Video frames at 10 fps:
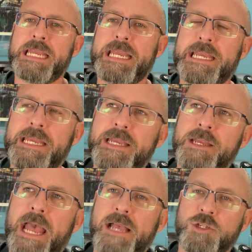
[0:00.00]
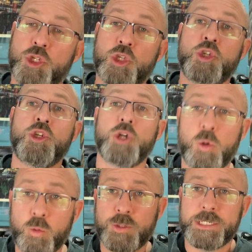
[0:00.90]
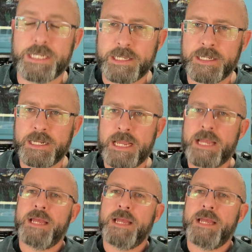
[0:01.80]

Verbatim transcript: he has chosen